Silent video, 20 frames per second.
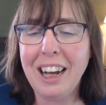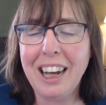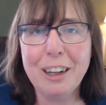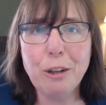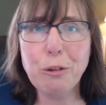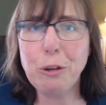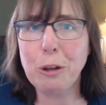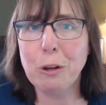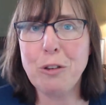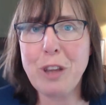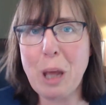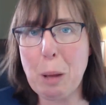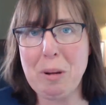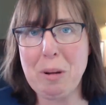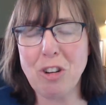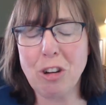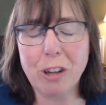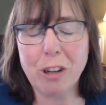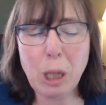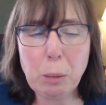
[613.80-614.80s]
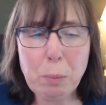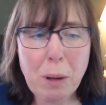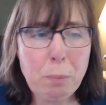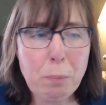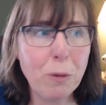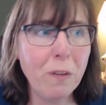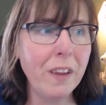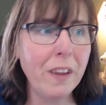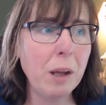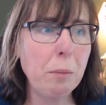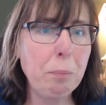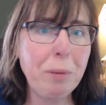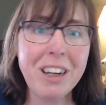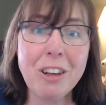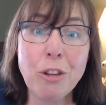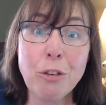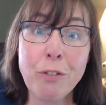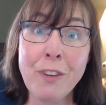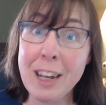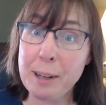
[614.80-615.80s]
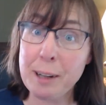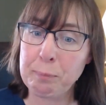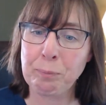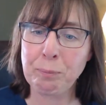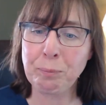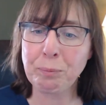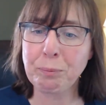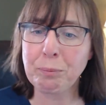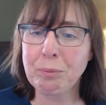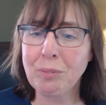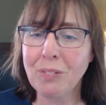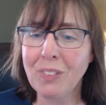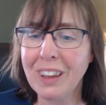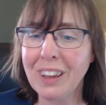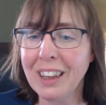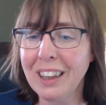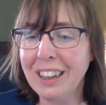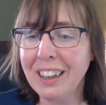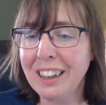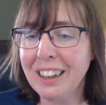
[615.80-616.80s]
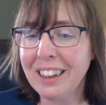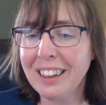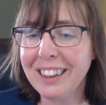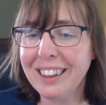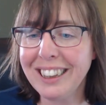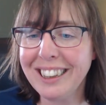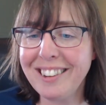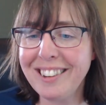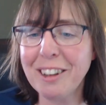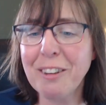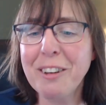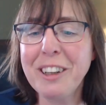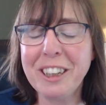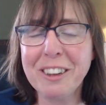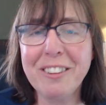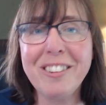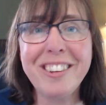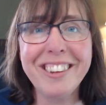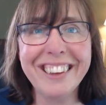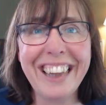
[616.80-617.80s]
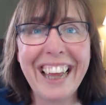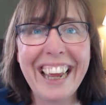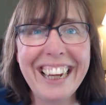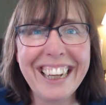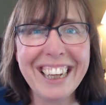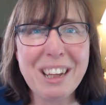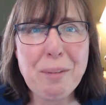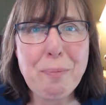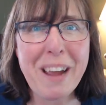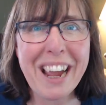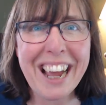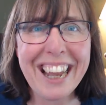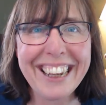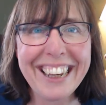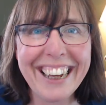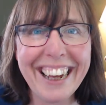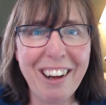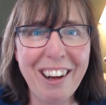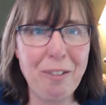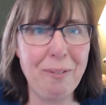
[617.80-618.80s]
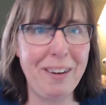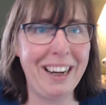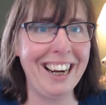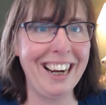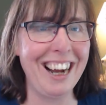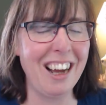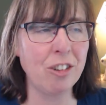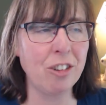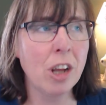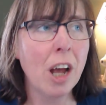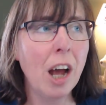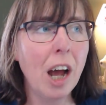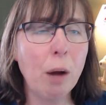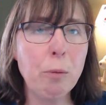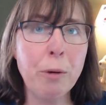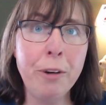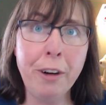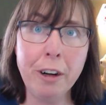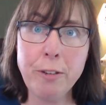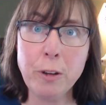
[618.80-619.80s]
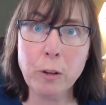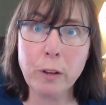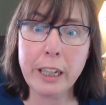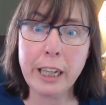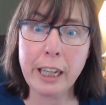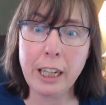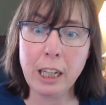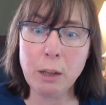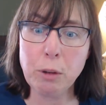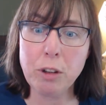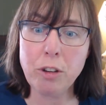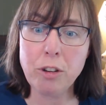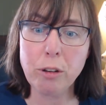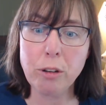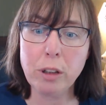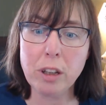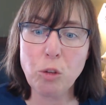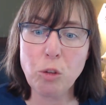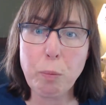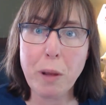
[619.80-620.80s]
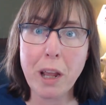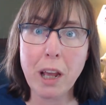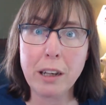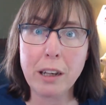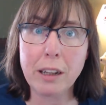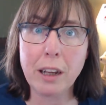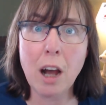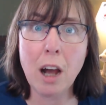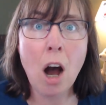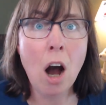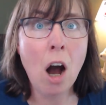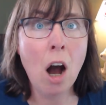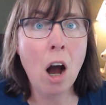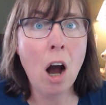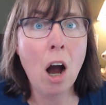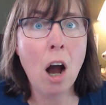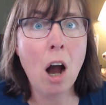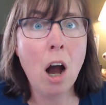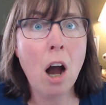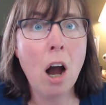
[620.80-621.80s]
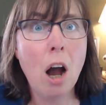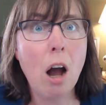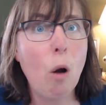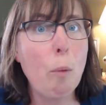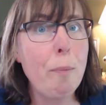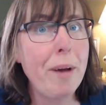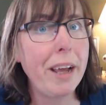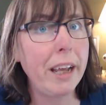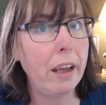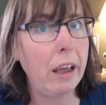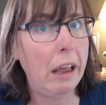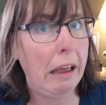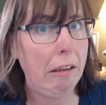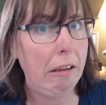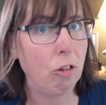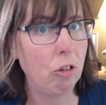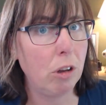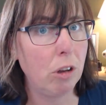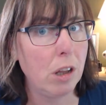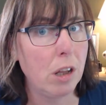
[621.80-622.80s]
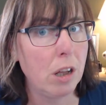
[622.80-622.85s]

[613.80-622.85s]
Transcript: Who knows how much I'll keep up with it, but it's fun. So cute. Do you like it, Panda? Oh my gosh. I wonder if your kitty would do this, Panda. Oh my gosh.